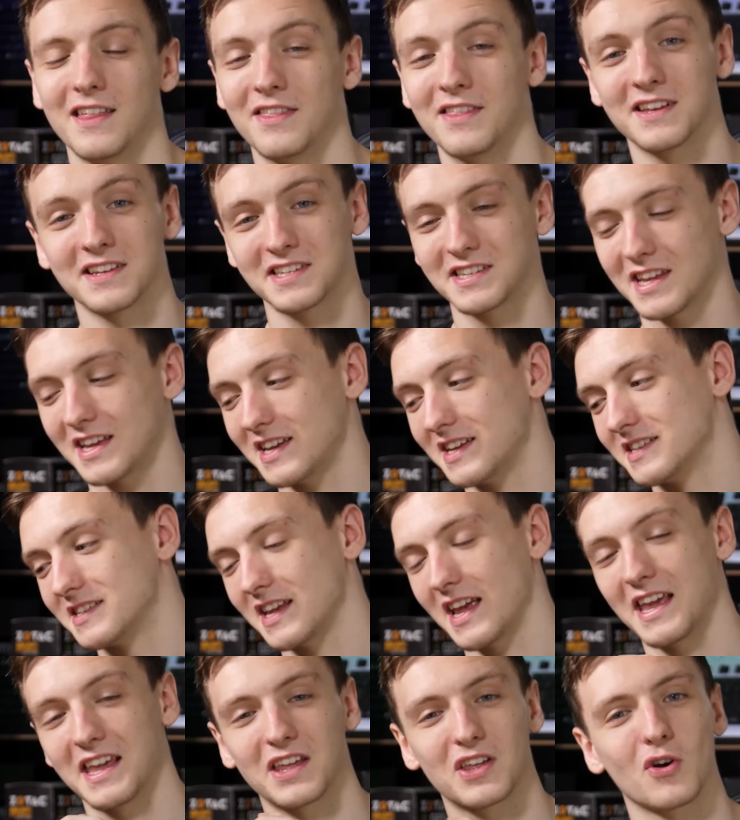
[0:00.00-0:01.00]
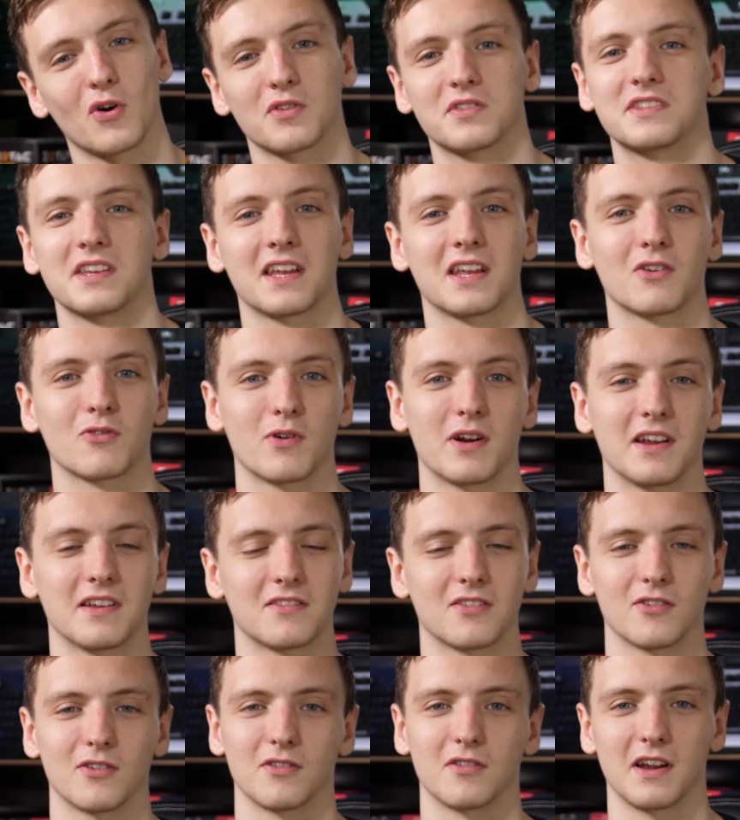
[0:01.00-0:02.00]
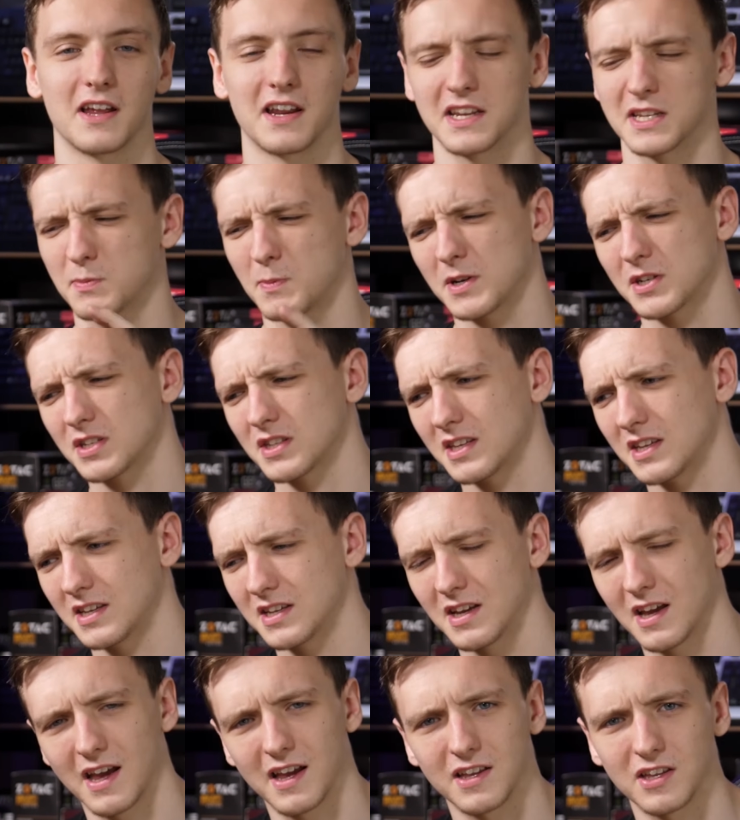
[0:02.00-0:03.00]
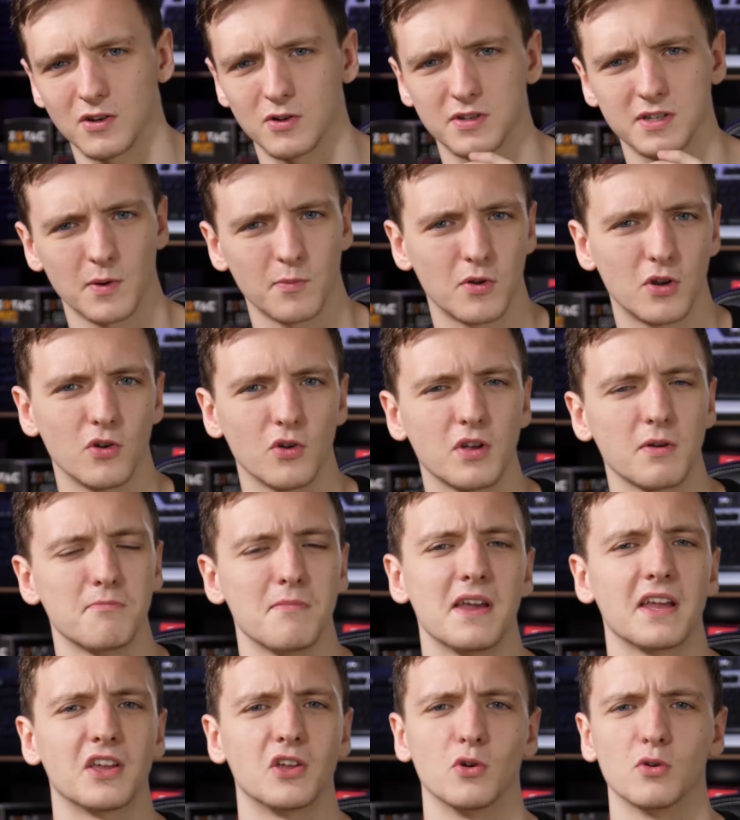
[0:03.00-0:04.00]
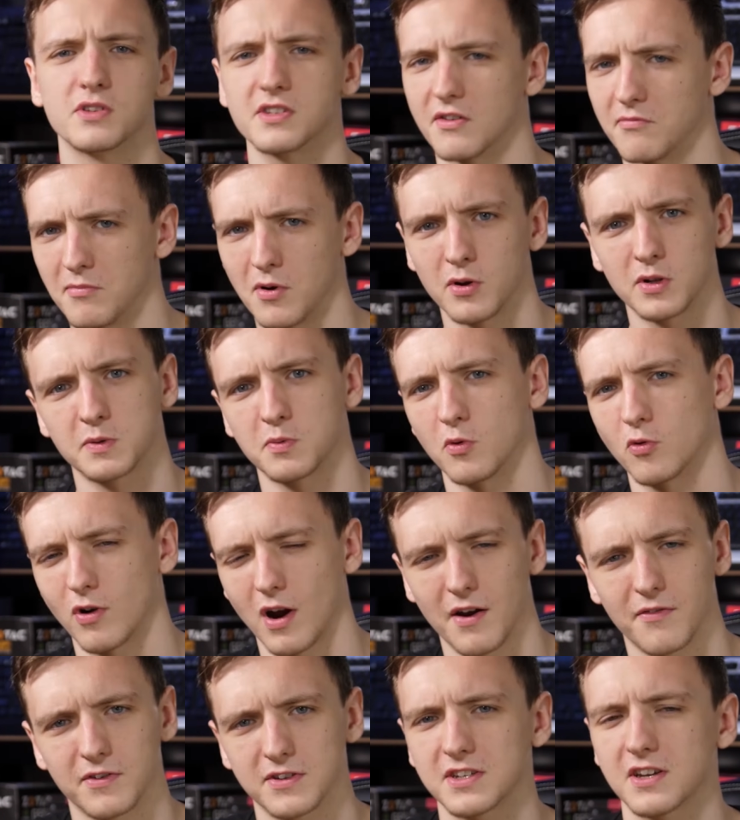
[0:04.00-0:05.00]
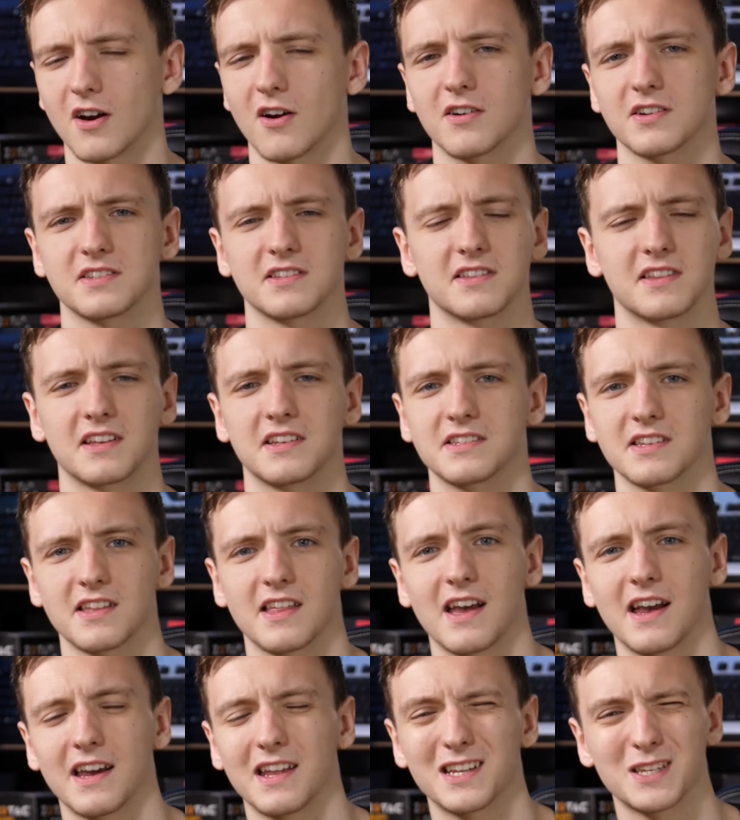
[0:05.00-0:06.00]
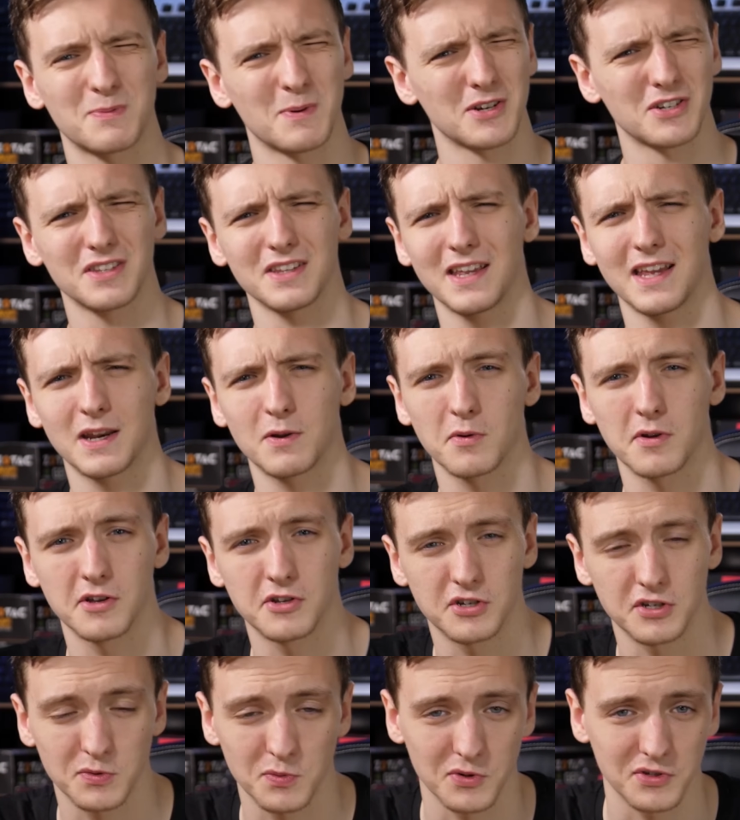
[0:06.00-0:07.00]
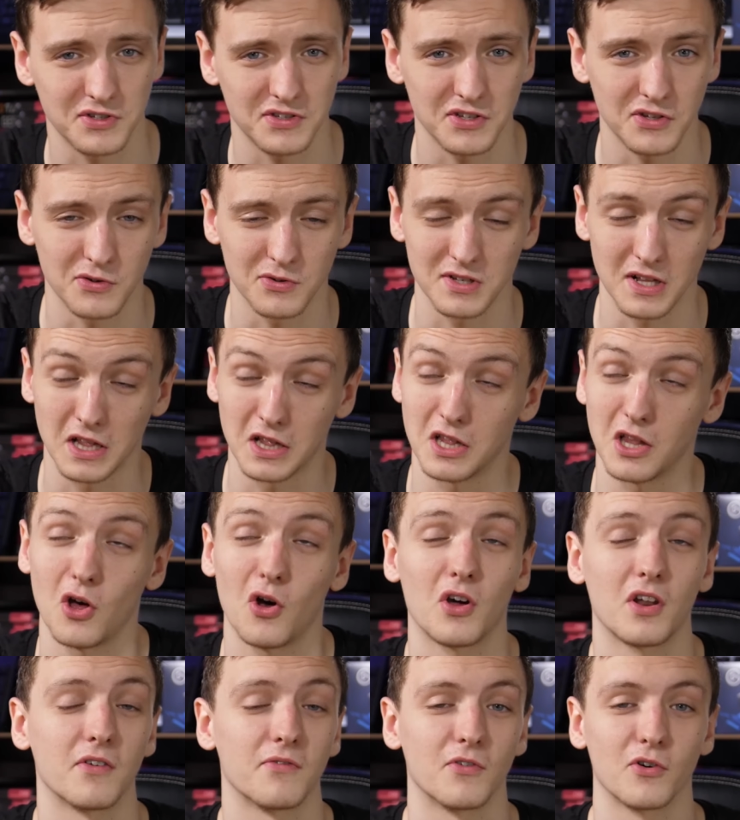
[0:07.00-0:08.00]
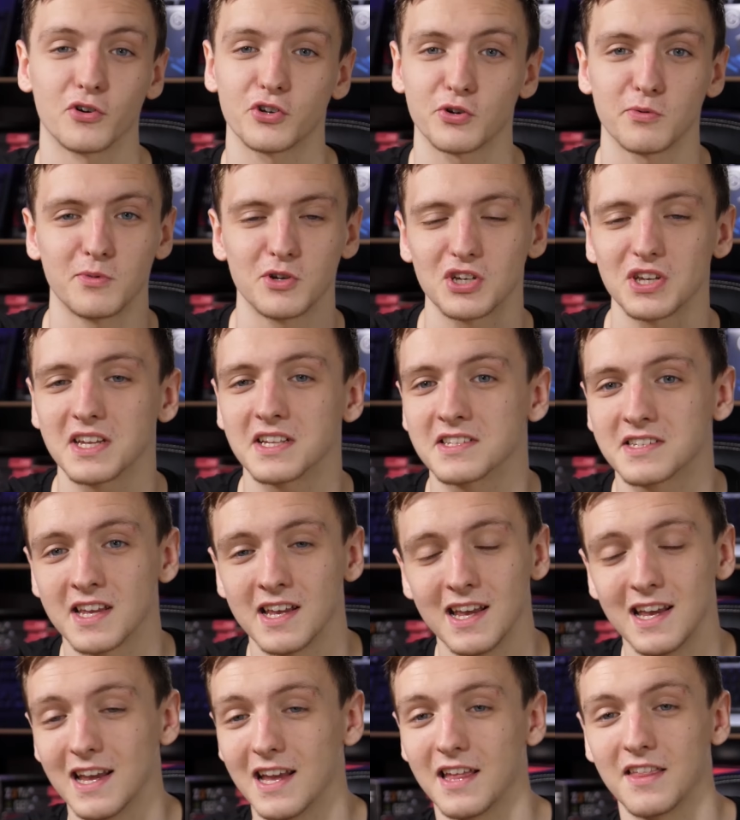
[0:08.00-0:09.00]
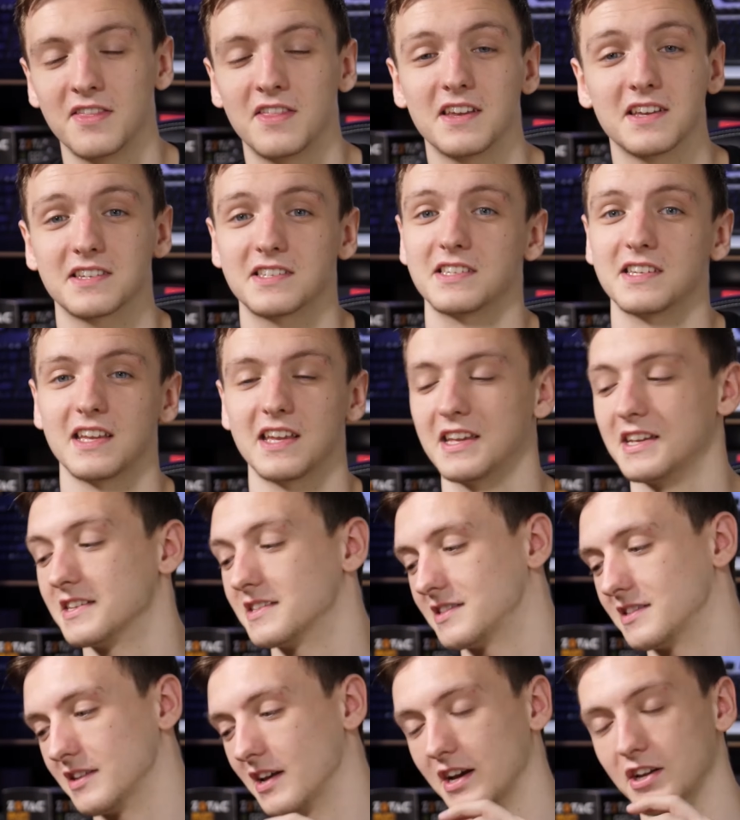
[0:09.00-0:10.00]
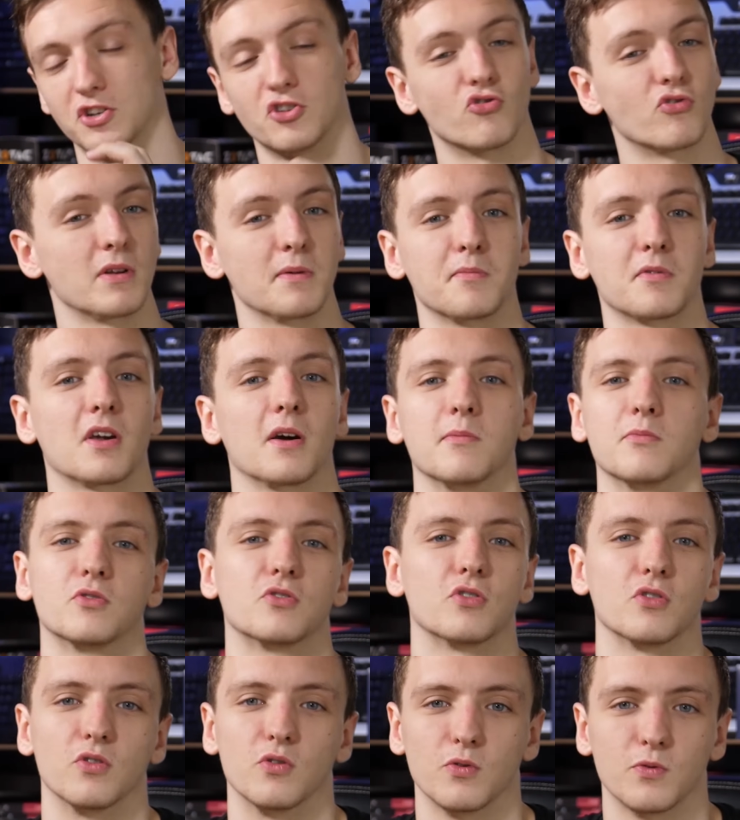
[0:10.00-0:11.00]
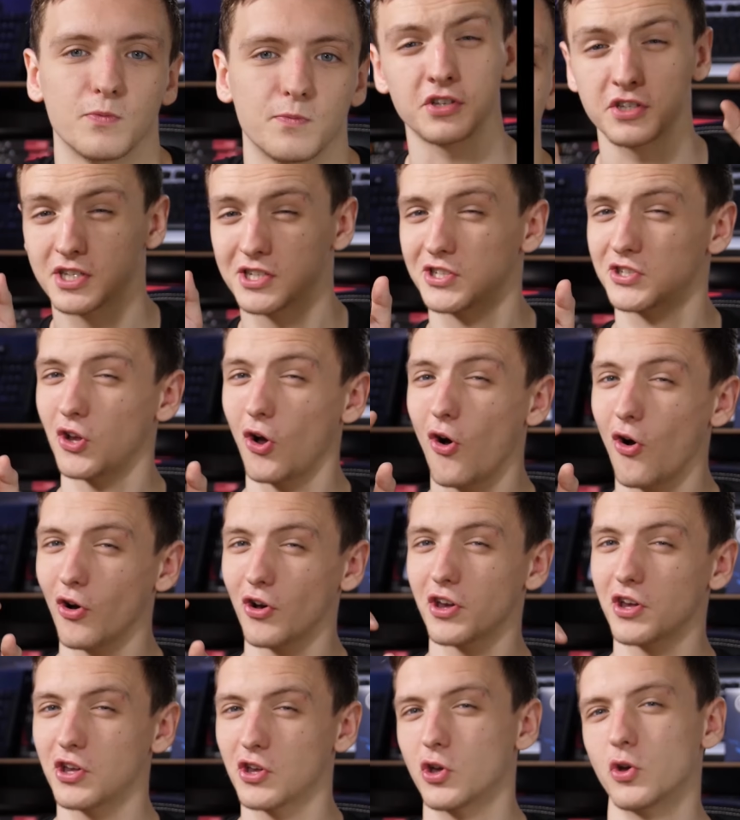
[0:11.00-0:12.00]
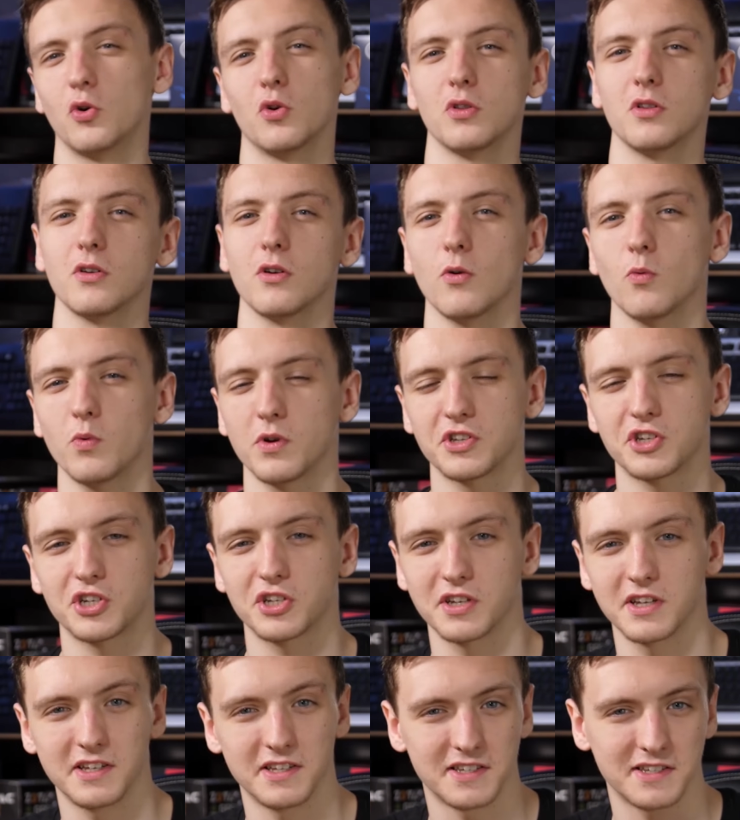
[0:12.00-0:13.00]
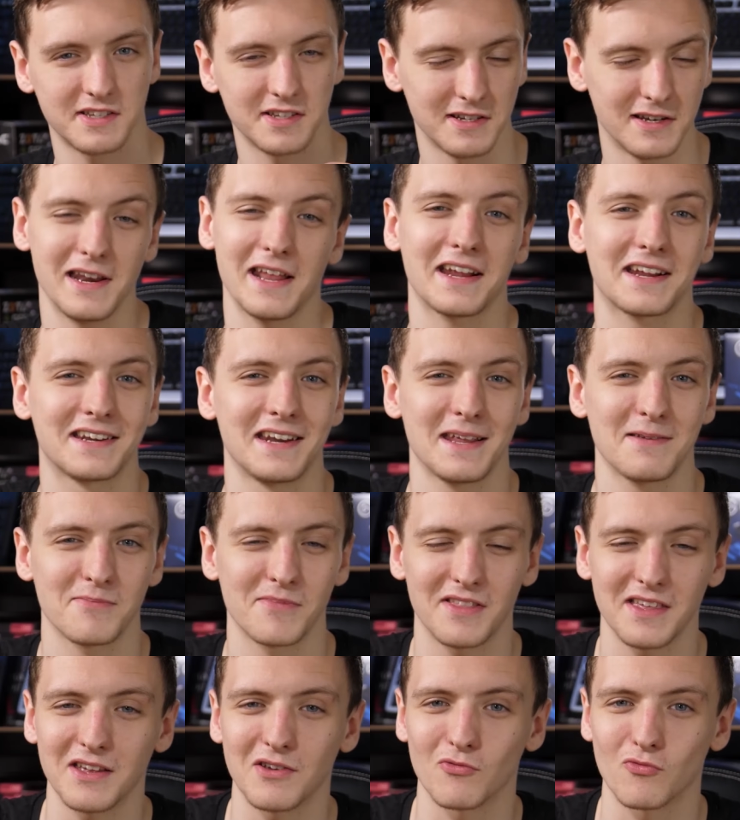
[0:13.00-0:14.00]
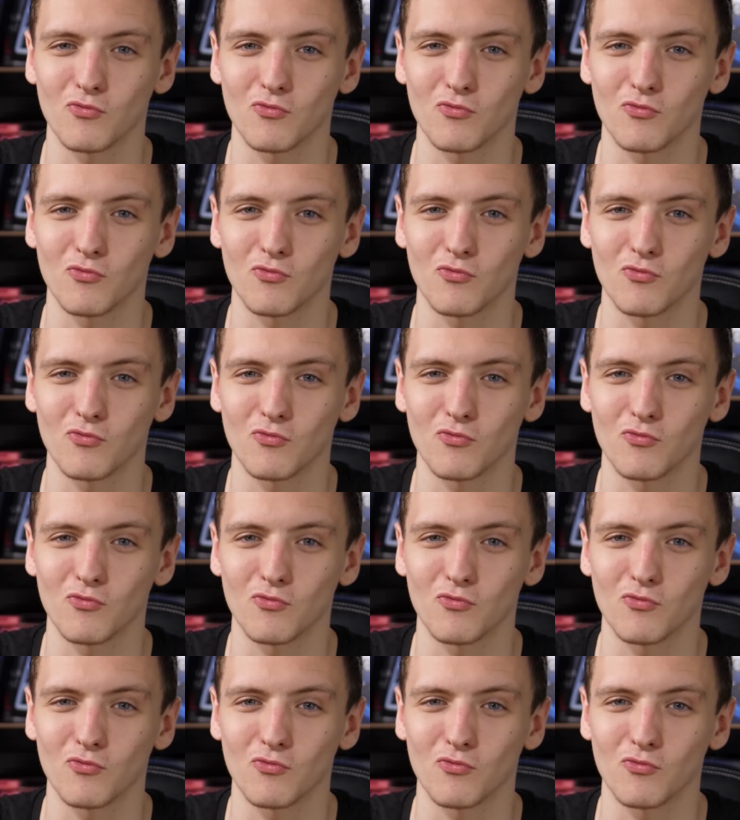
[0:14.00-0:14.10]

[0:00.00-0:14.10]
this is a content creator and especially uh, you know someone who can make use of multiple graphics cards and things like that and especially anyone who just wants to use a lot of virtual machines this is a dream come true. The stock cooler which is nicknamed the